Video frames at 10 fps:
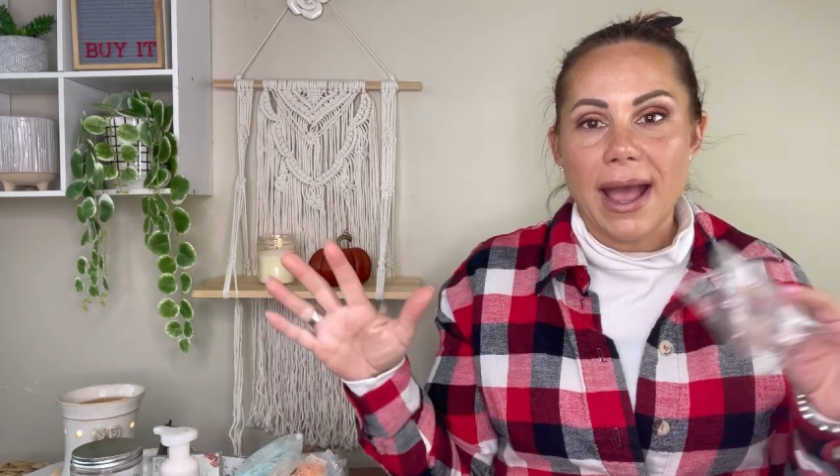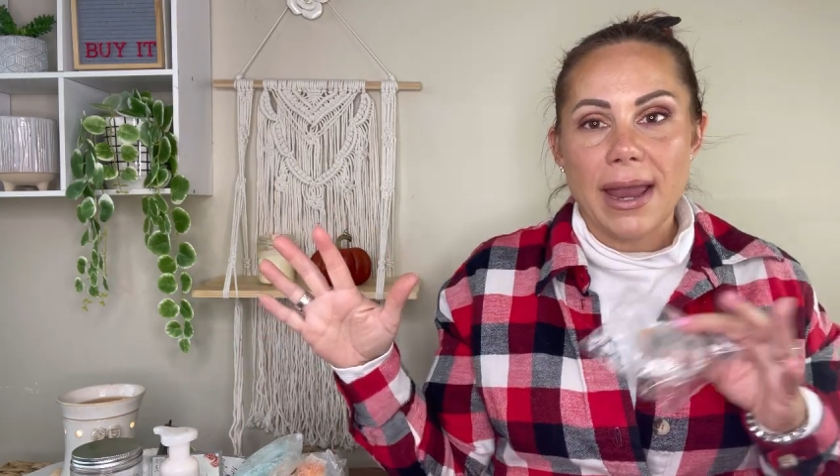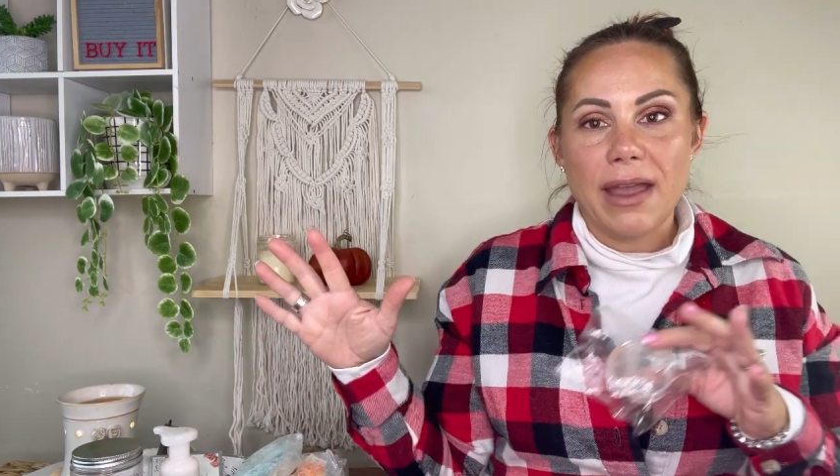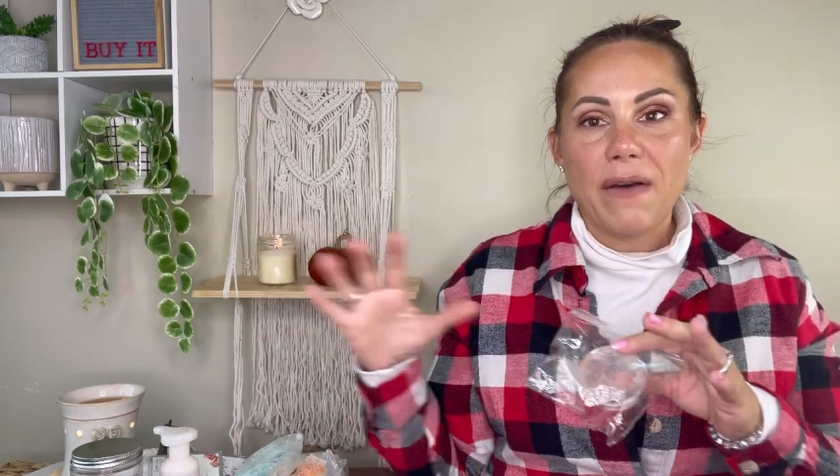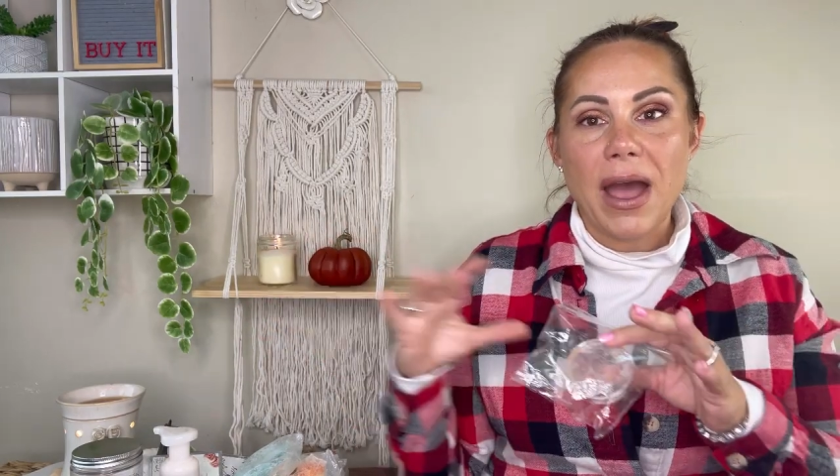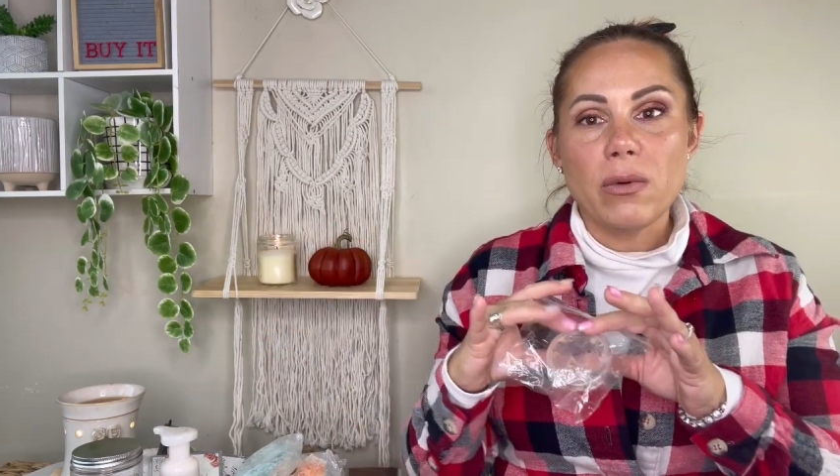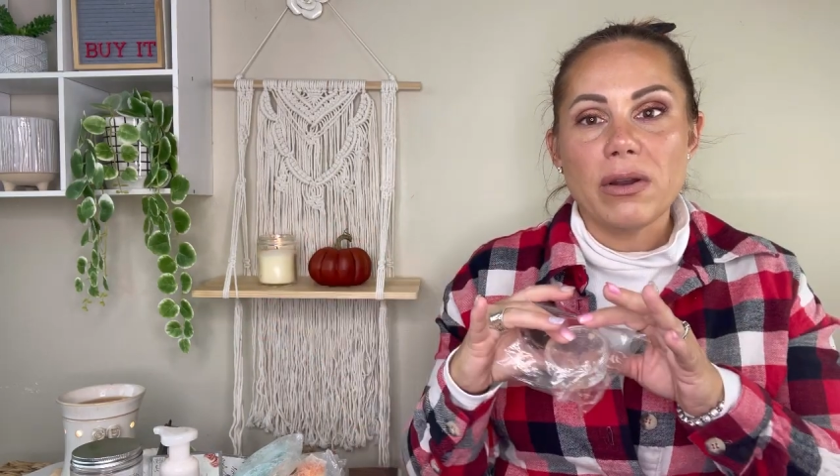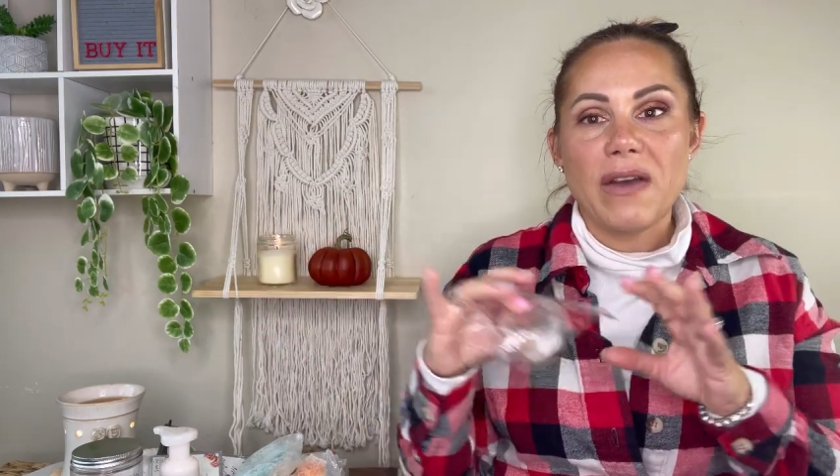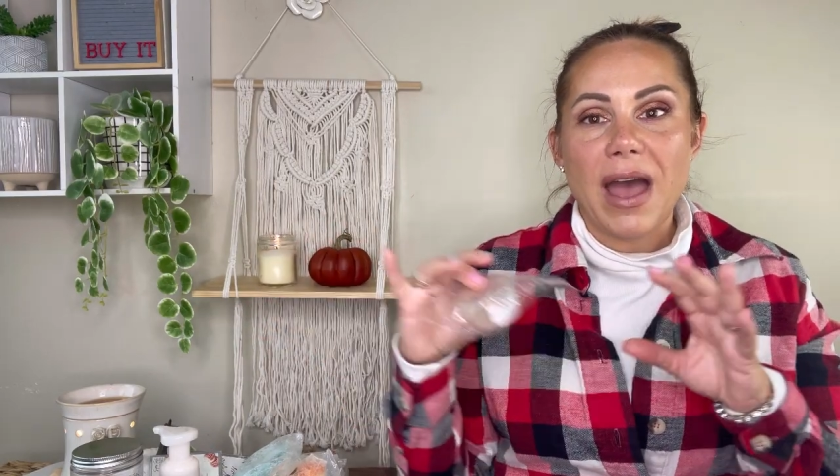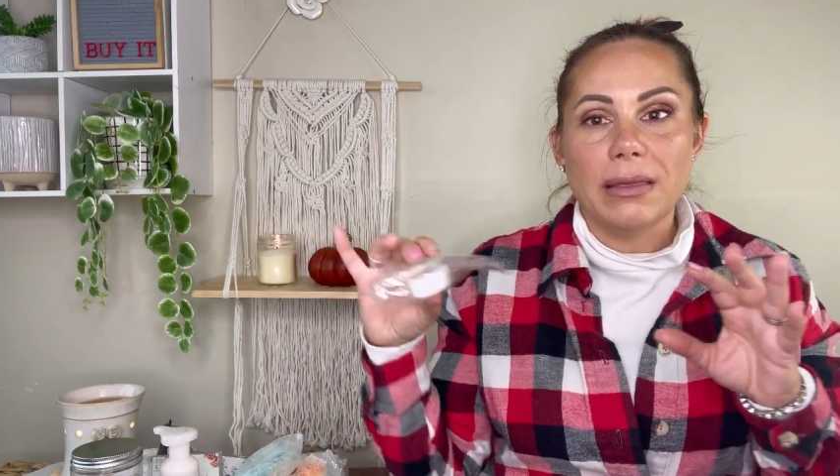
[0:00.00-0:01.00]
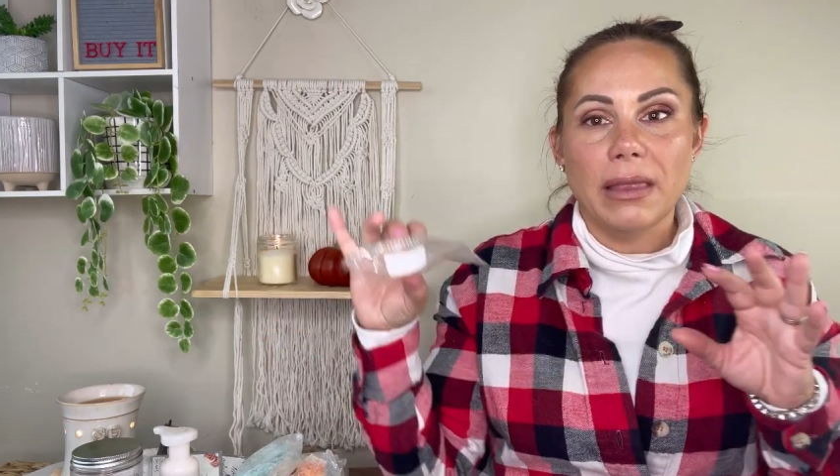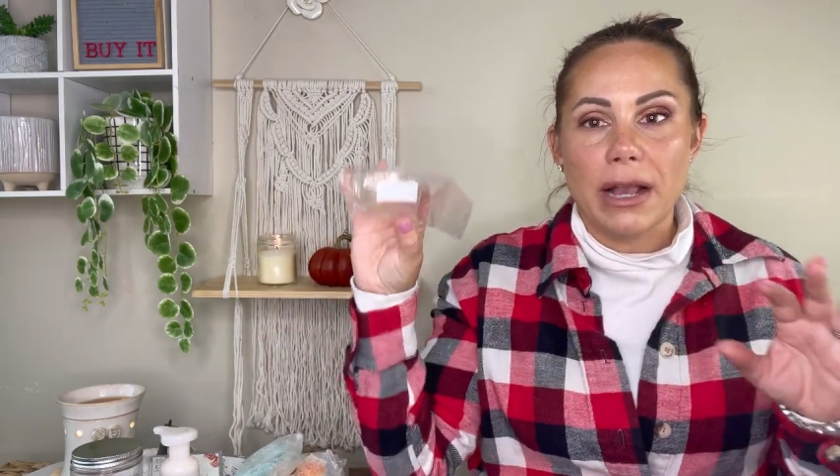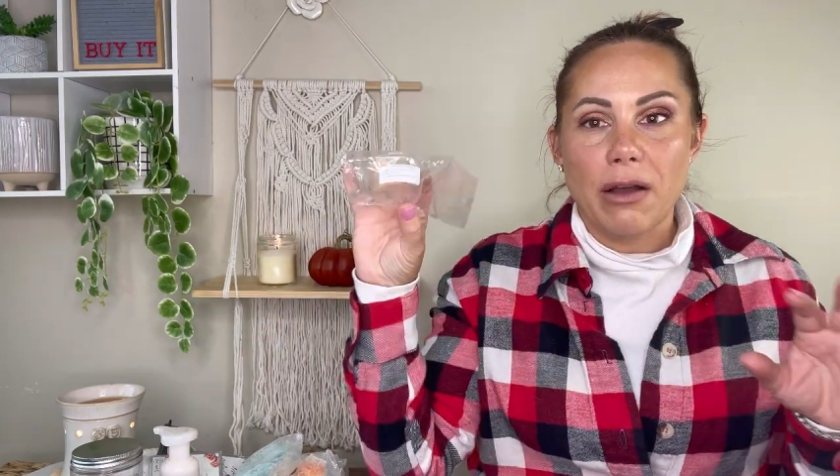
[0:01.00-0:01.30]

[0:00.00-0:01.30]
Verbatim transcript: I, if I would have had like